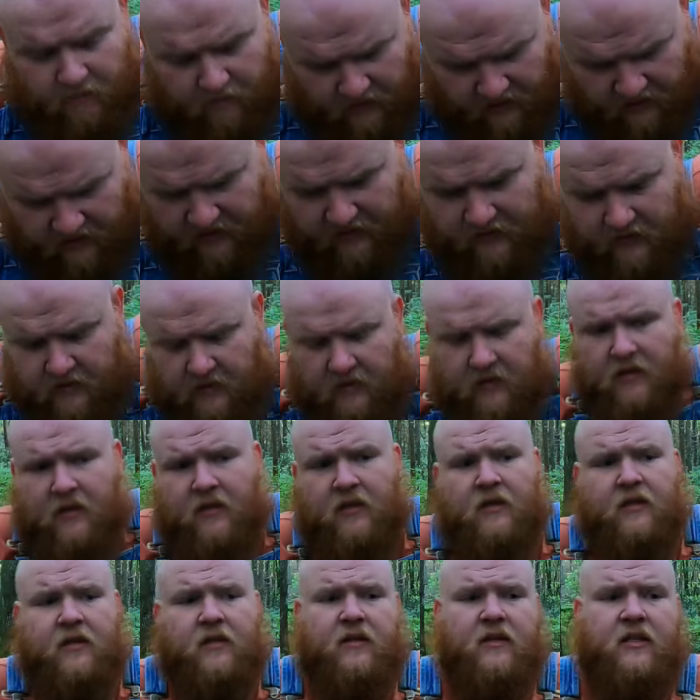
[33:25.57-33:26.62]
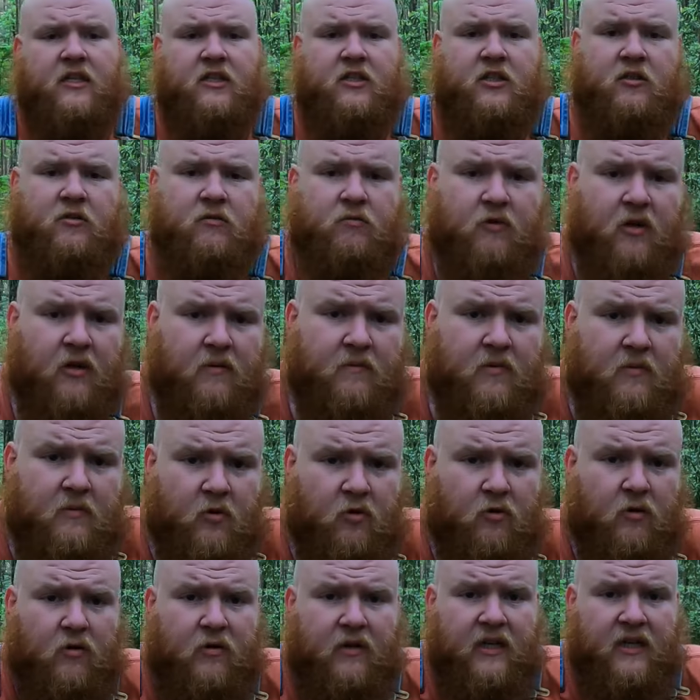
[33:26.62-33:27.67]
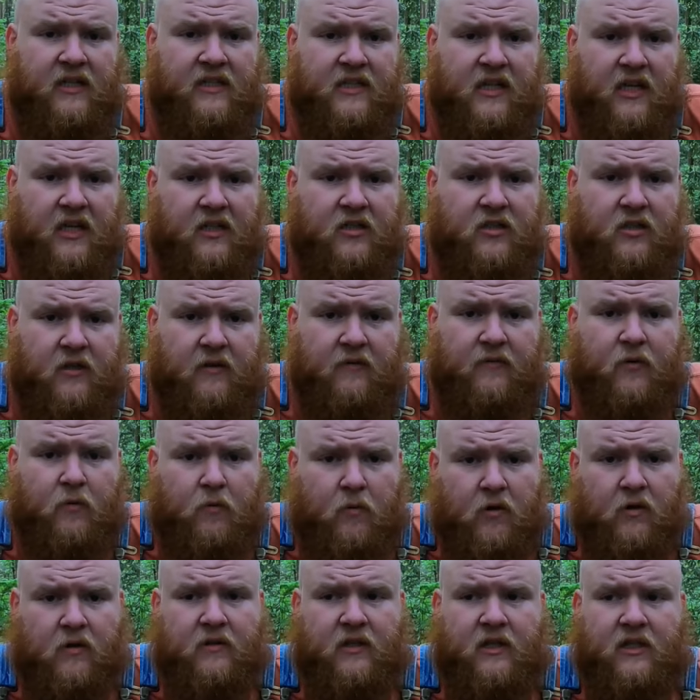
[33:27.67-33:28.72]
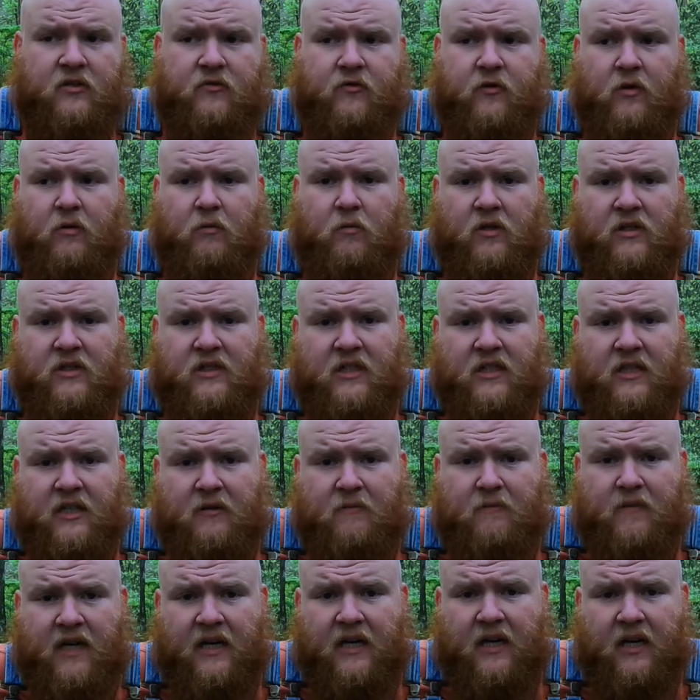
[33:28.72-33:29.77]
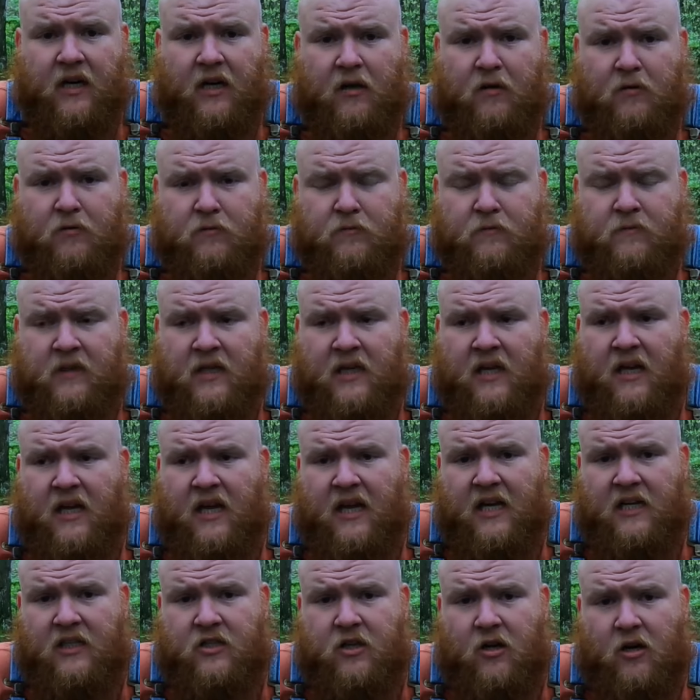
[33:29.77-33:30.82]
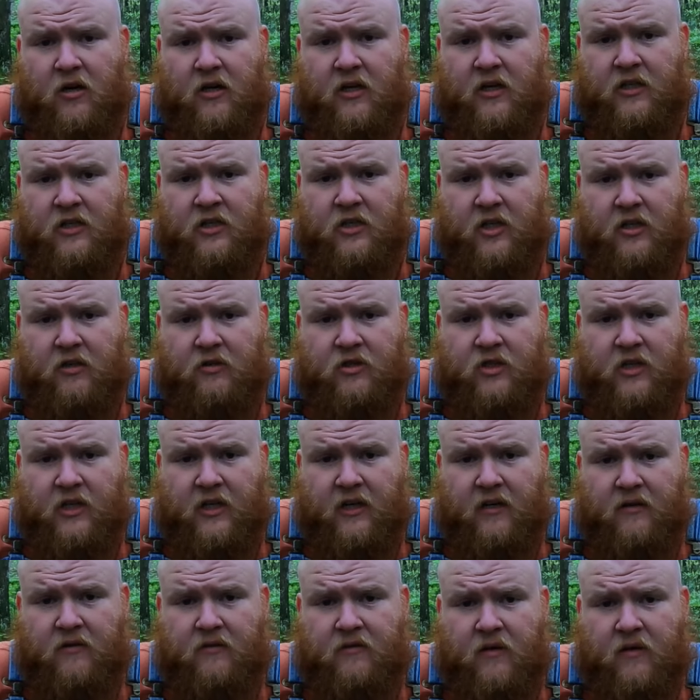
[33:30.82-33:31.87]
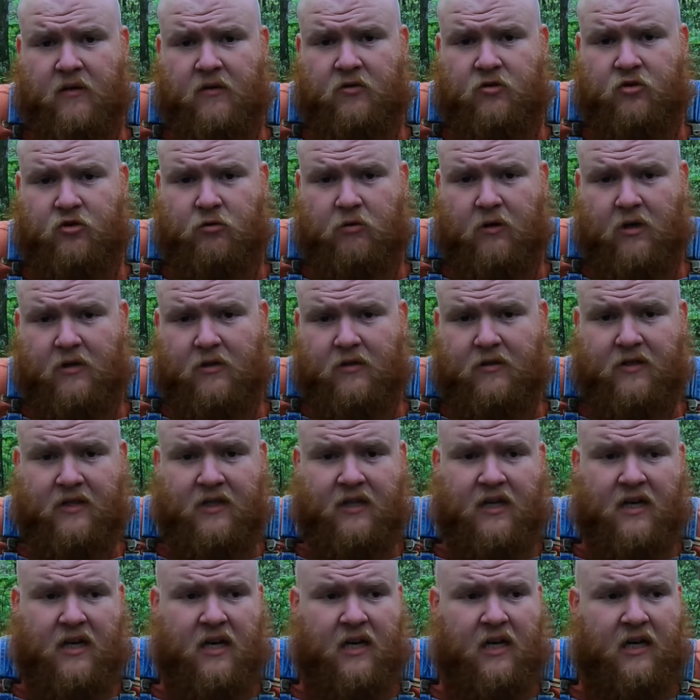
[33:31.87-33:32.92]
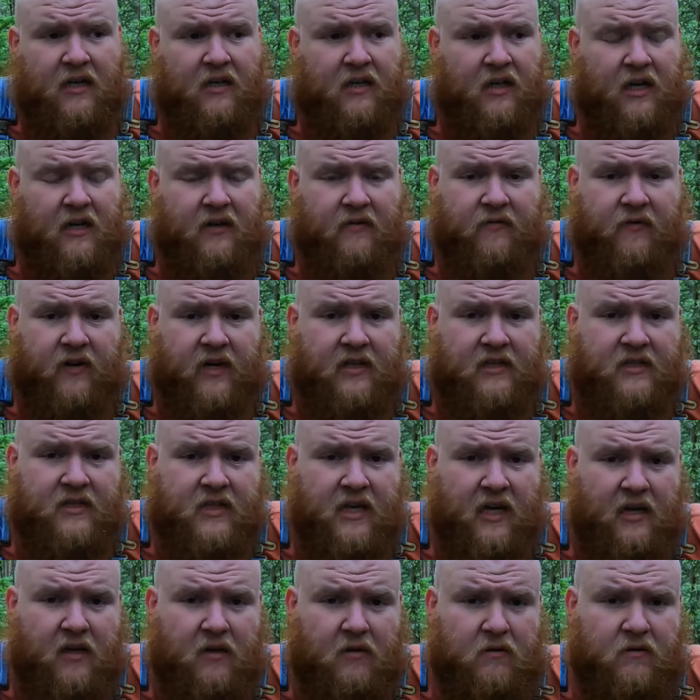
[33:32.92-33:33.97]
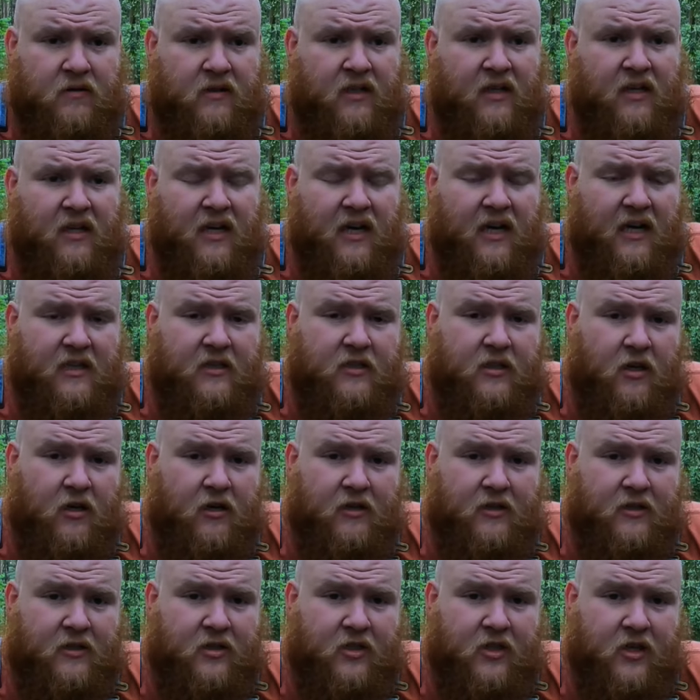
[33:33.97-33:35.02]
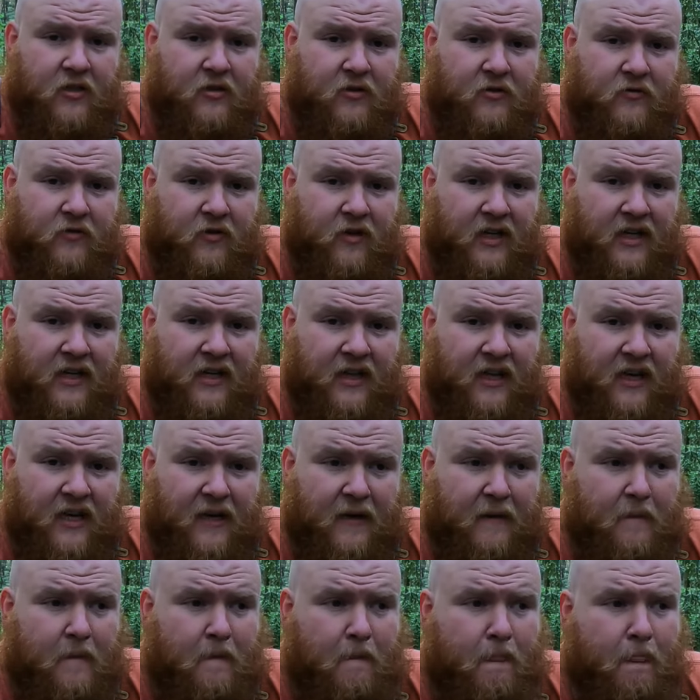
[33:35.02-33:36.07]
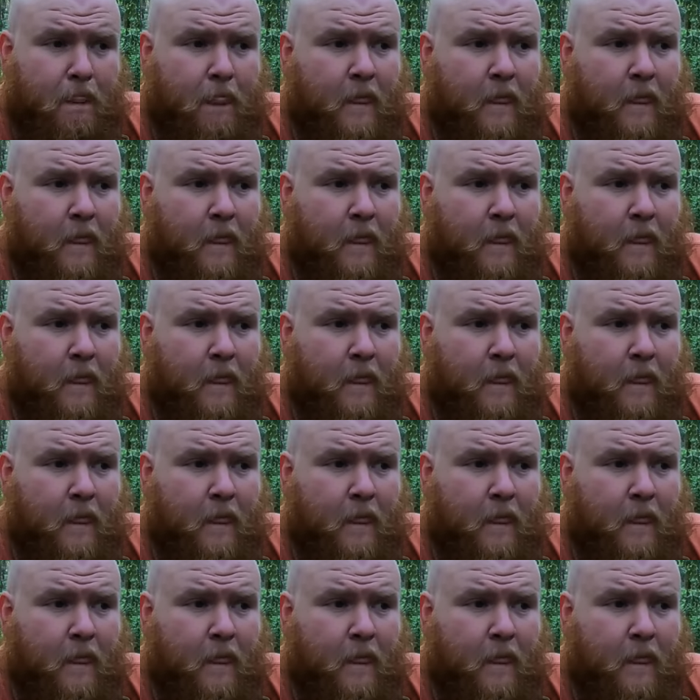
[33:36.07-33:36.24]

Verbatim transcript: But this is what Memorial Day is actually for. It's for the ones that didn't make it home. It's not an excuse to get drunk and lay face down. It's not an excuse for any of that.